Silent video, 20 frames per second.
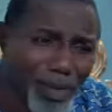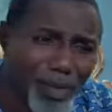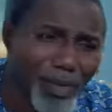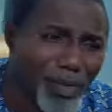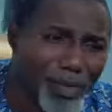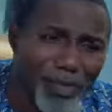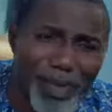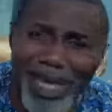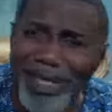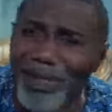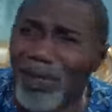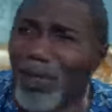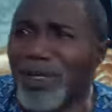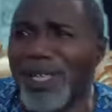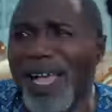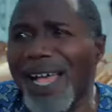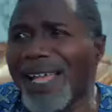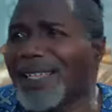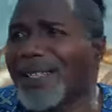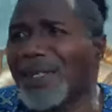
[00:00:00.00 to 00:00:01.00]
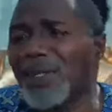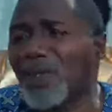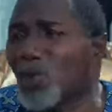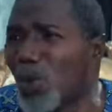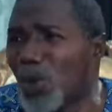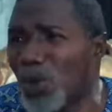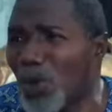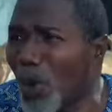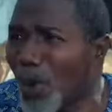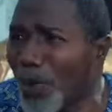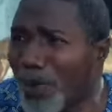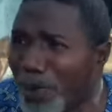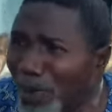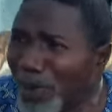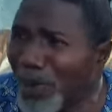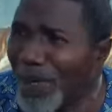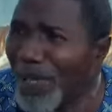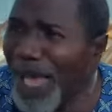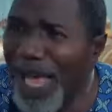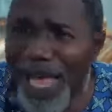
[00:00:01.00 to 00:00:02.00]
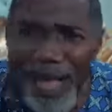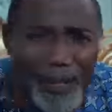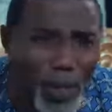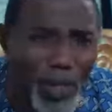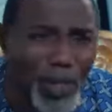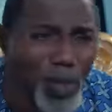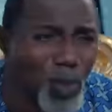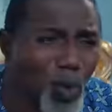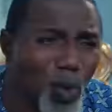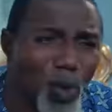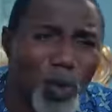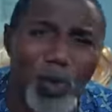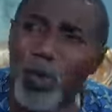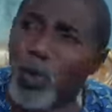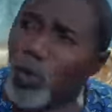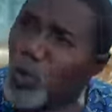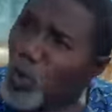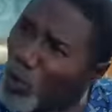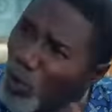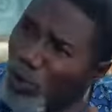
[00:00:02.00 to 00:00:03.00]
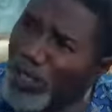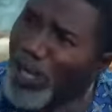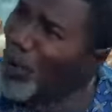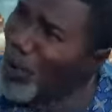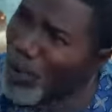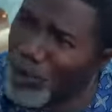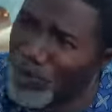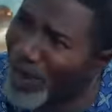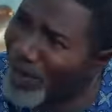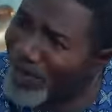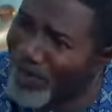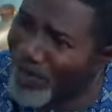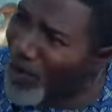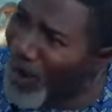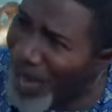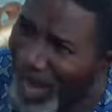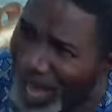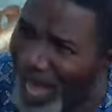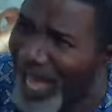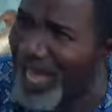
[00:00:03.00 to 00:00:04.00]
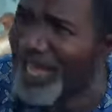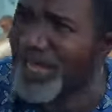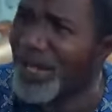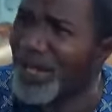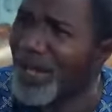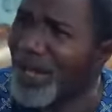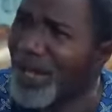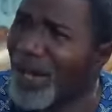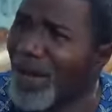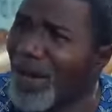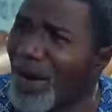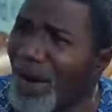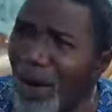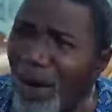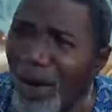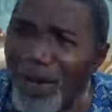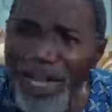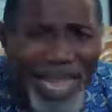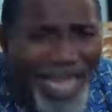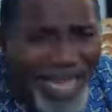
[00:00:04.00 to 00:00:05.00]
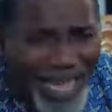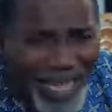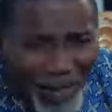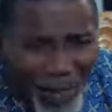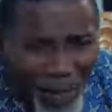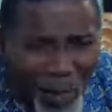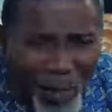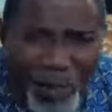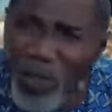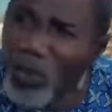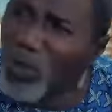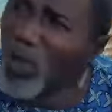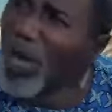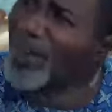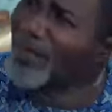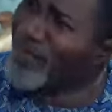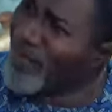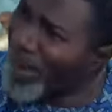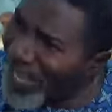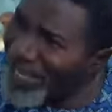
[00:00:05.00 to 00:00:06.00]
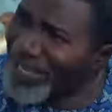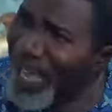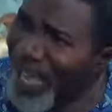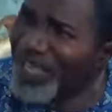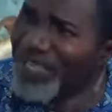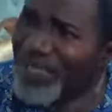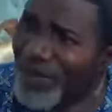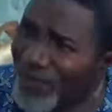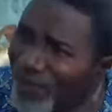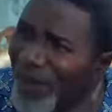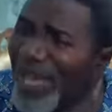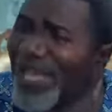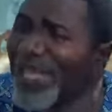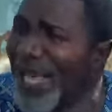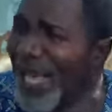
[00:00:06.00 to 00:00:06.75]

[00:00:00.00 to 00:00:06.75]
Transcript: Look, my daughter is grown up. I am not the one to choose a husband for her. All I can do is to advise her as the